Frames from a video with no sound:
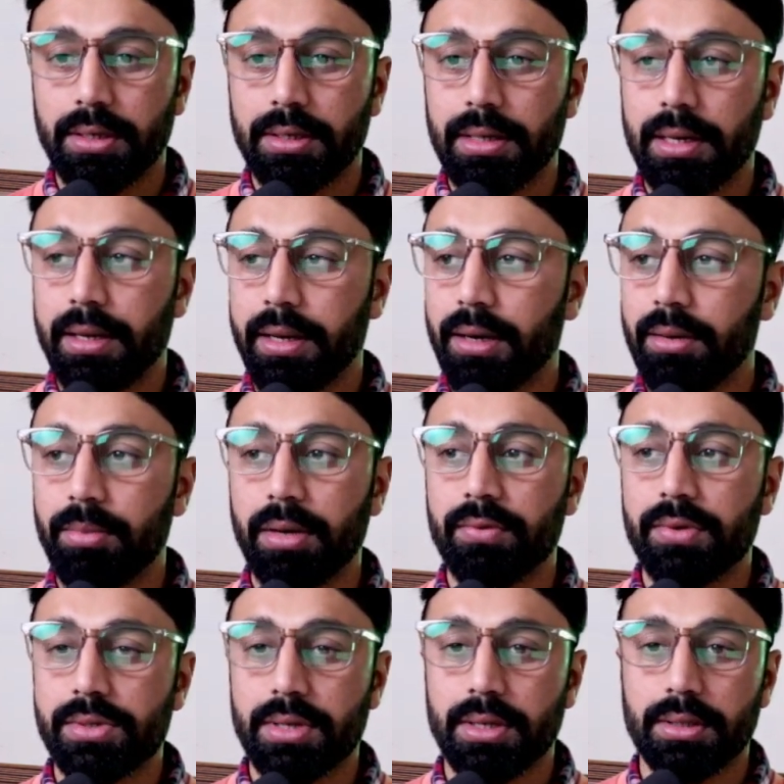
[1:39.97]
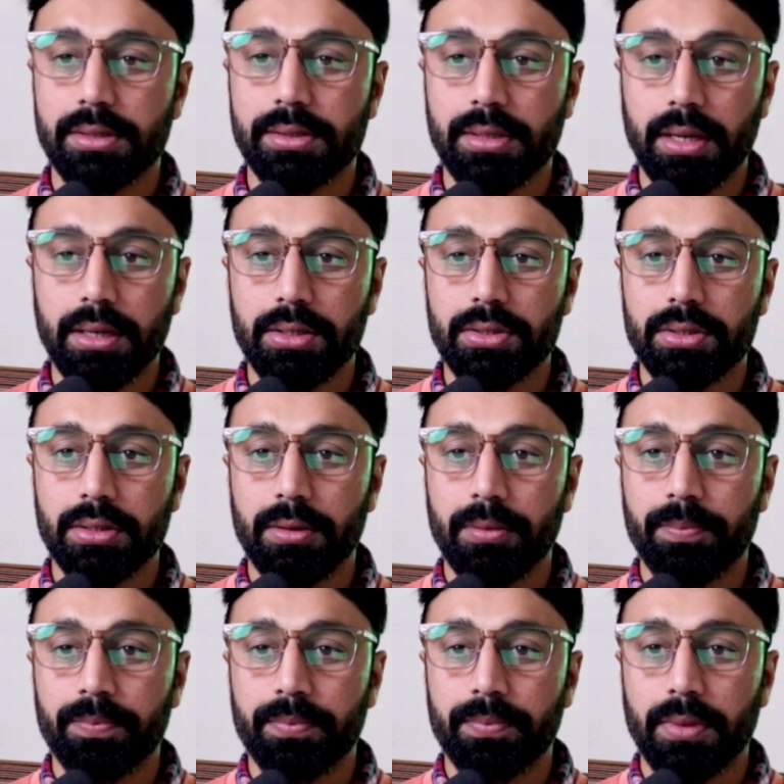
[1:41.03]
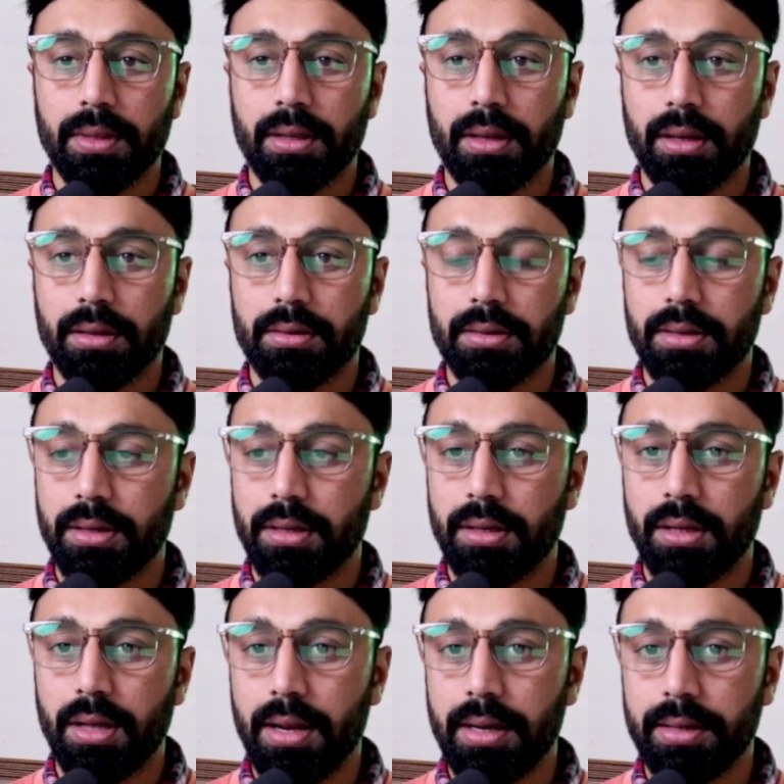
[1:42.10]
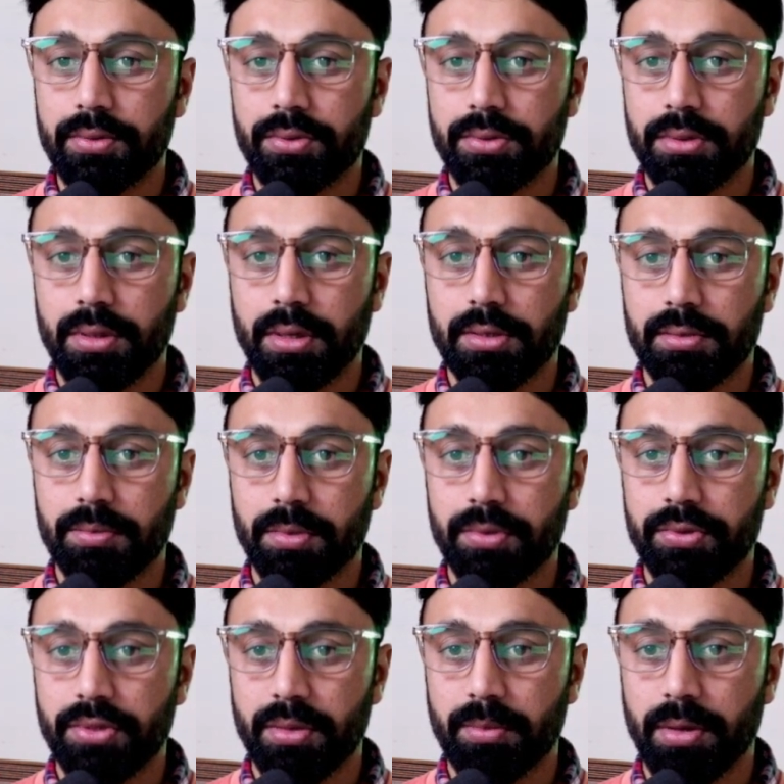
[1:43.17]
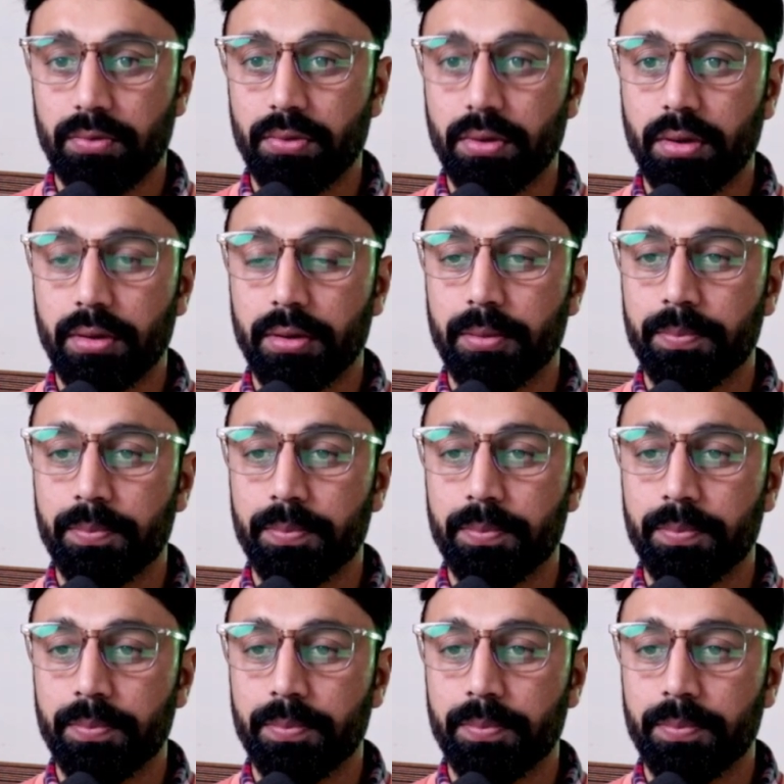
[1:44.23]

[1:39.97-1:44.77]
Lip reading: here by visiting the site, and let's explore Screaming Frog.